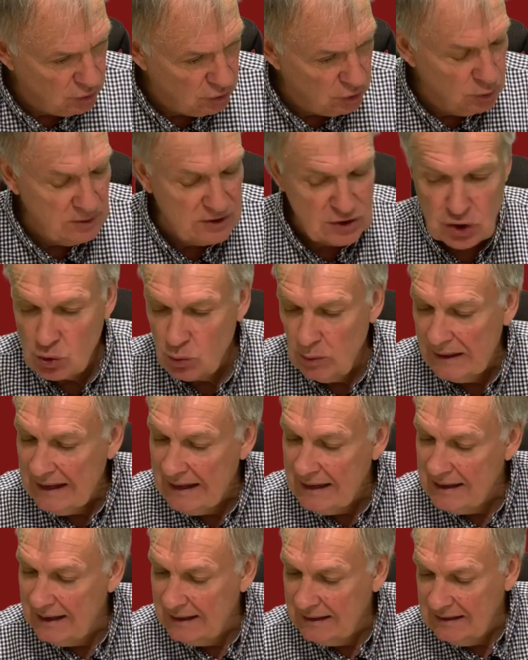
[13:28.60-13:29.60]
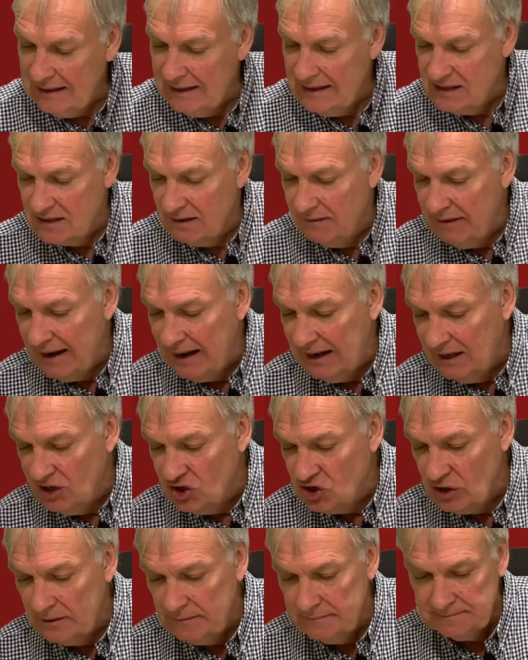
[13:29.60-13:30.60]
who is 29 years of
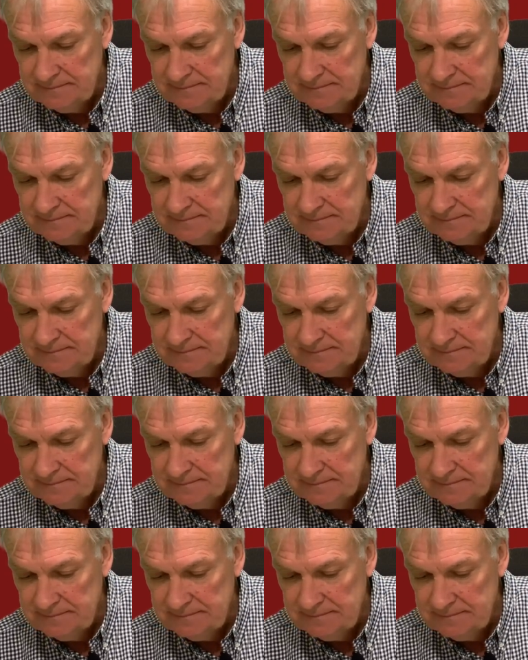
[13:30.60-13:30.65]
age.